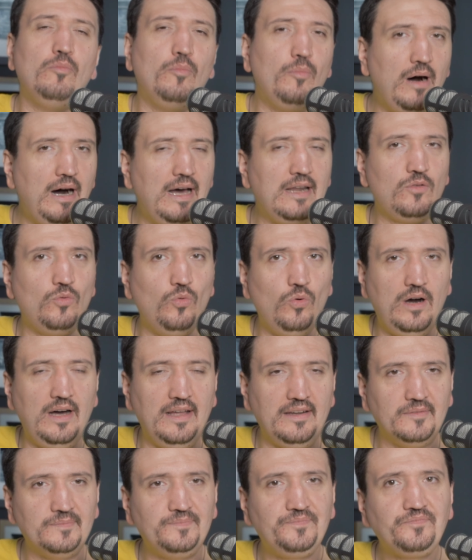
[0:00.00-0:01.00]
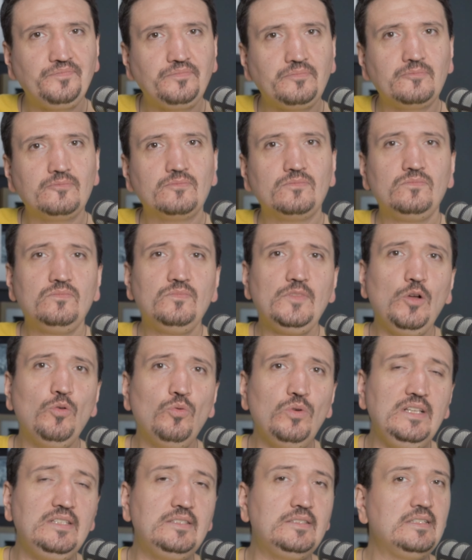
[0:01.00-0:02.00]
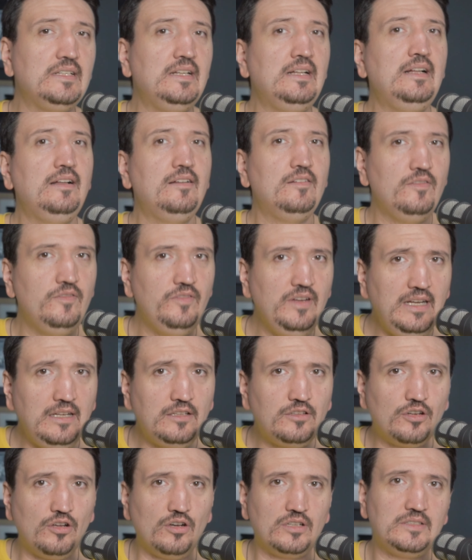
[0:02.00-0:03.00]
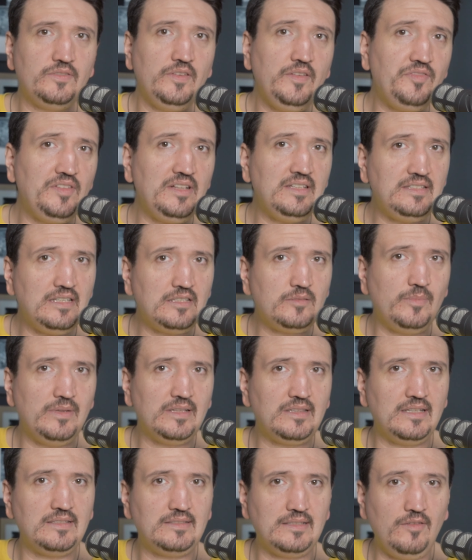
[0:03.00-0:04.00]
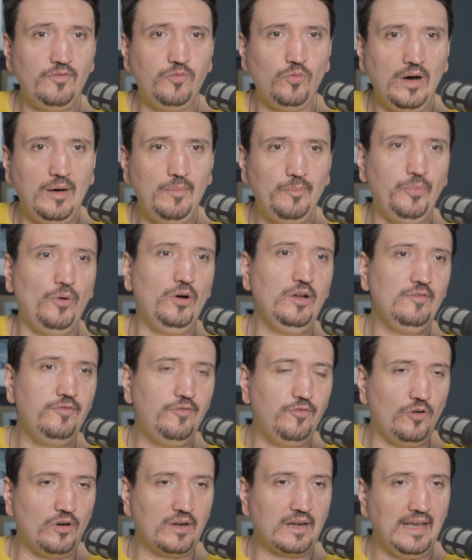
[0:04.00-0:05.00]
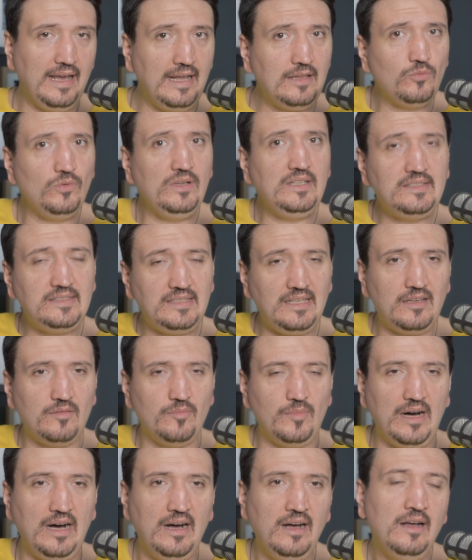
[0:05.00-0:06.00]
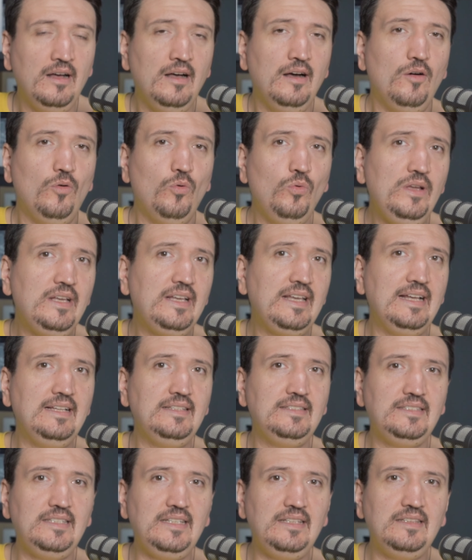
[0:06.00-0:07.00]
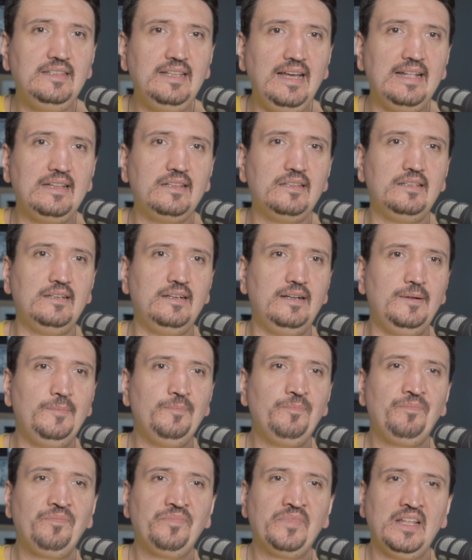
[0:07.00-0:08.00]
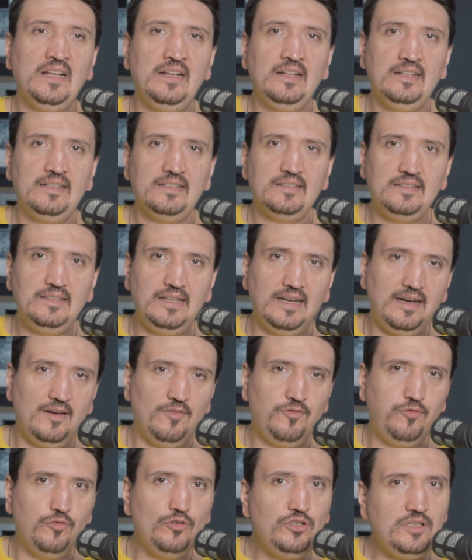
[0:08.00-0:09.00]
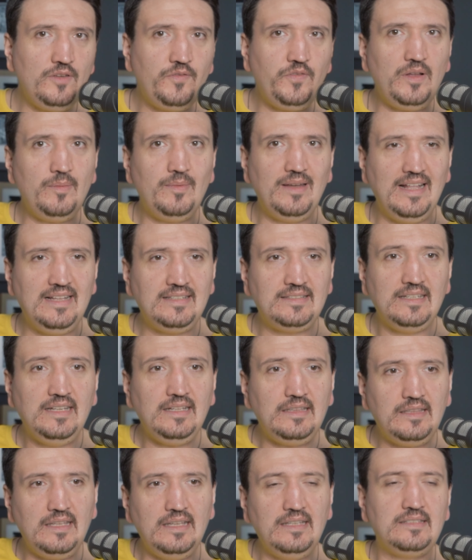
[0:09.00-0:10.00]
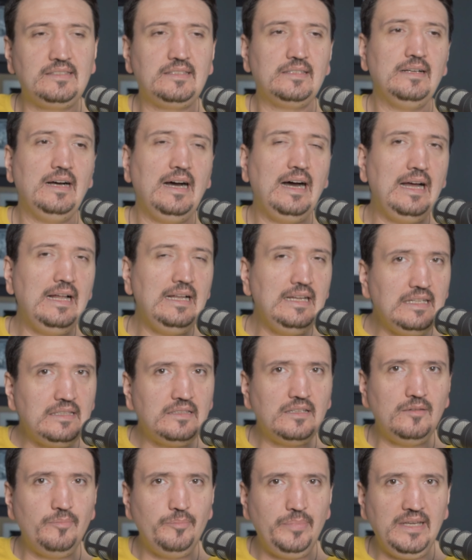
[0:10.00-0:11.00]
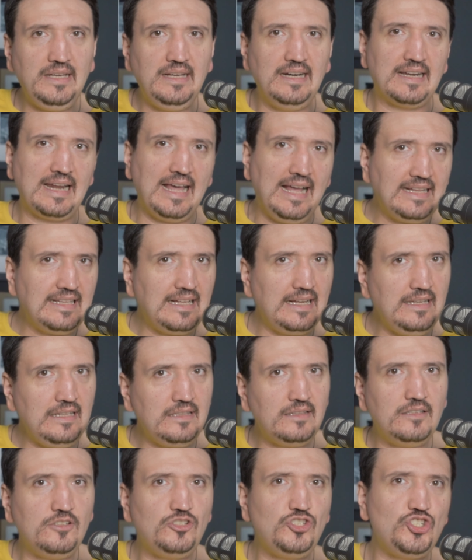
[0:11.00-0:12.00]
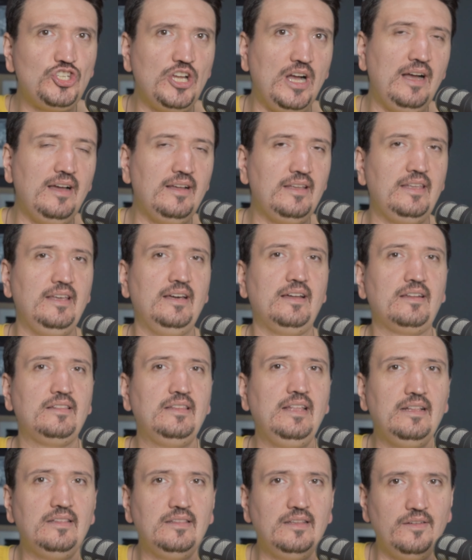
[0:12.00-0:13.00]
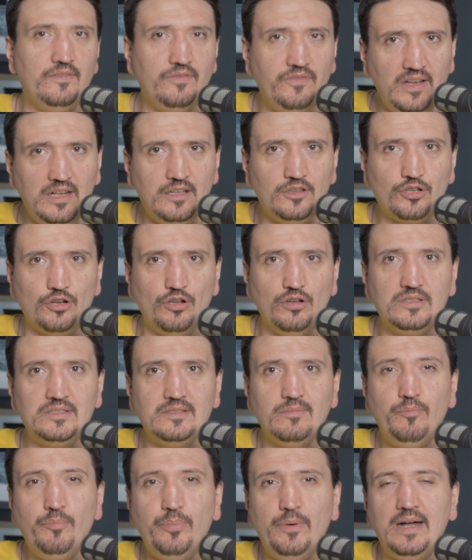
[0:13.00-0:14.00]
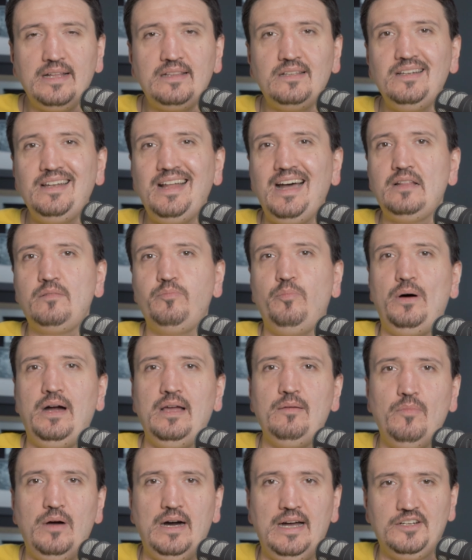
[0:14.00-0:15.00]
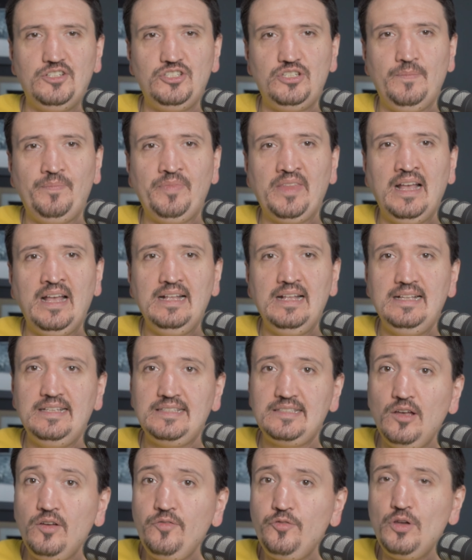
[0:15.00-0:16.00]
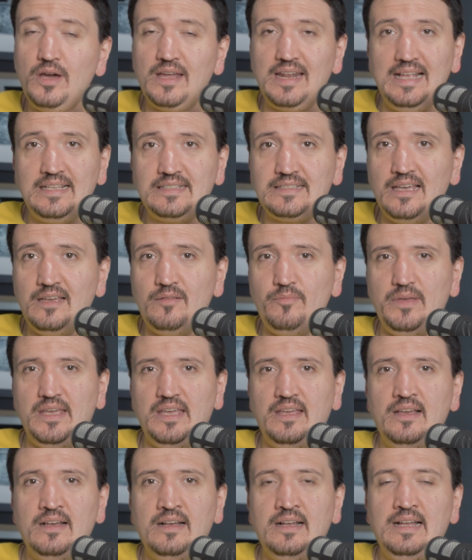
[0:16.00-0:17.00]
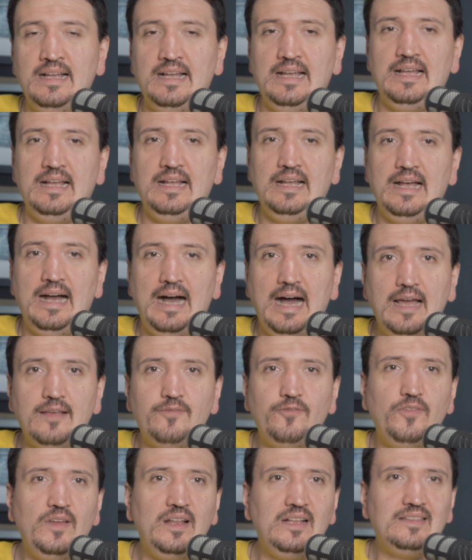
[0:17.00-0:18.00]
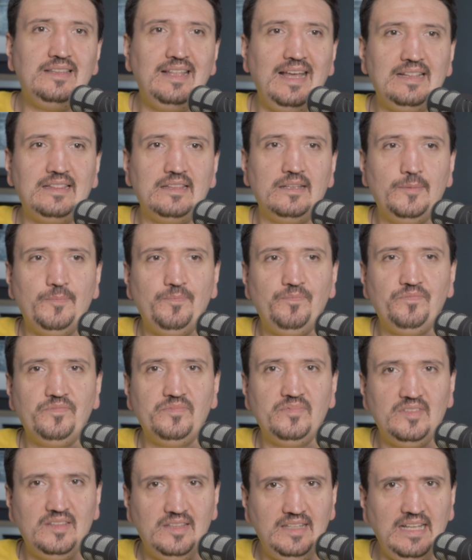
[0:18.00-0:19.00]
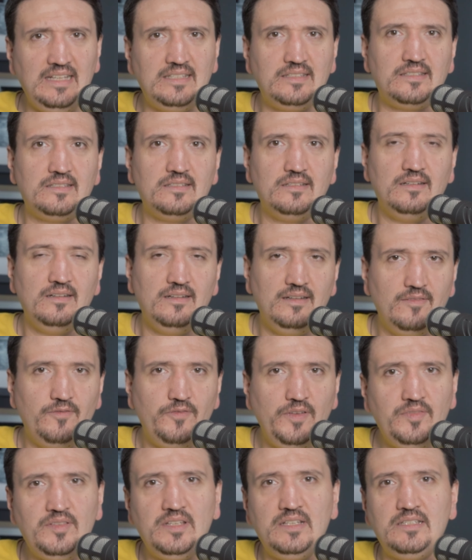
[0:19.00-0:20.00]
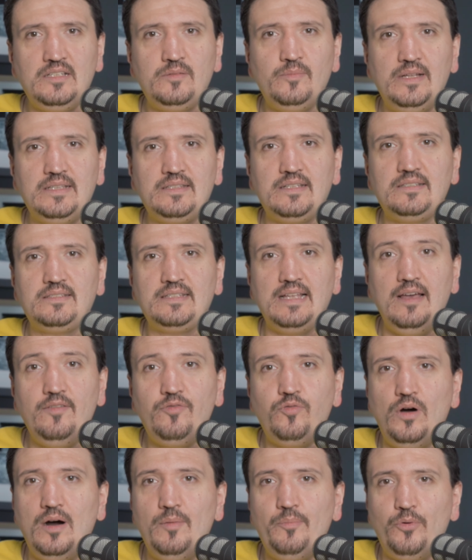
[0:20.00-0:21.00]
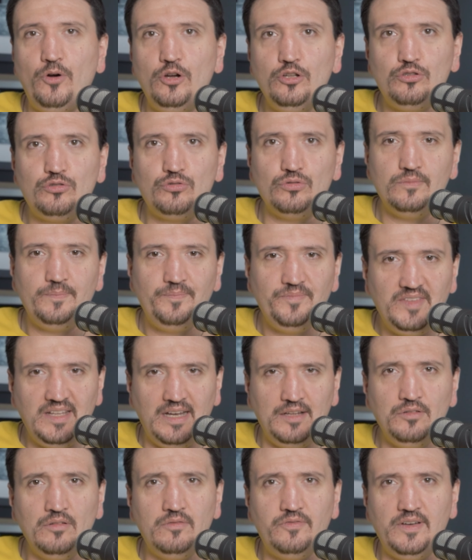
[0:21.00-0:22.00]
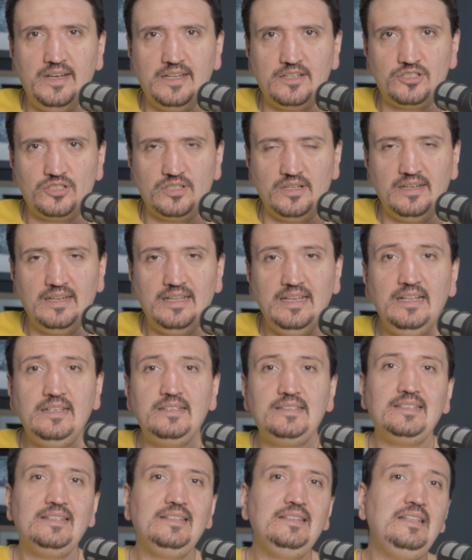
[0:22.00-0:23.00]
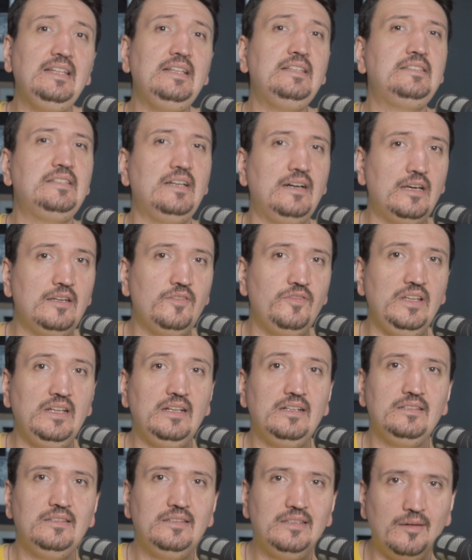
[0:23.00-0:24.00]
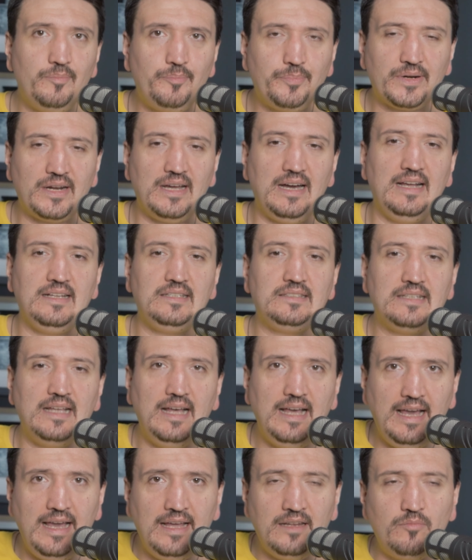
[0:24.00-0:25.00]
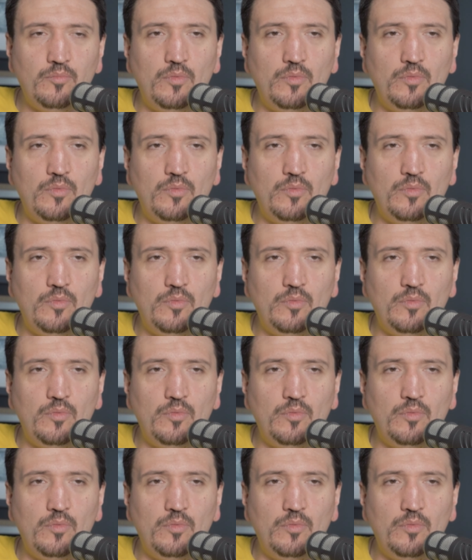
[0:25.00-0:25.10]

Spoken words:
Mark I with Viltrox 56mm f1.4 and with Sigma, we can see that the Fujifilm lens, it is a little bigger and a little chunkier than the Viltrox, but not by much. So if you are asking me, I feel that this 56mm f1.2, the new version, it's deserving the price and